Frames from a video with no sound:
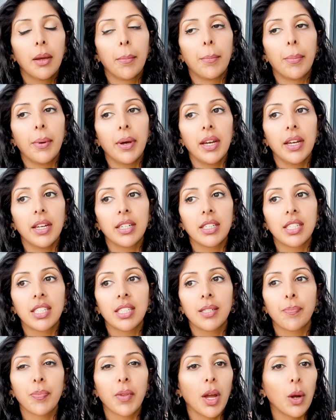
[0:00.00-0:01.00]

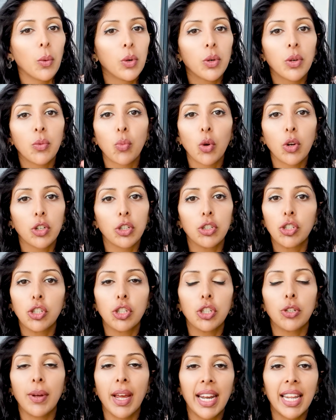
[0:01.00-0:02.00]
But I wouldn't want you to
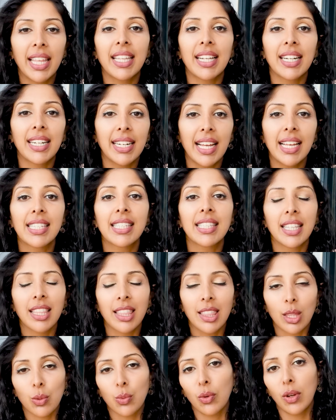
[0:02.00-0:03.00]
do anything less than
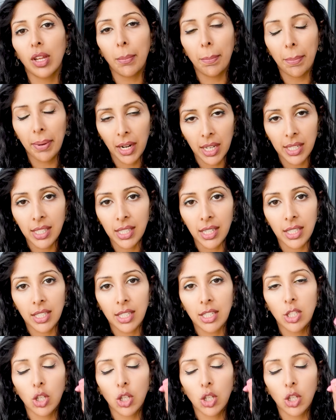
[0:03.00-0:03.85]
3+.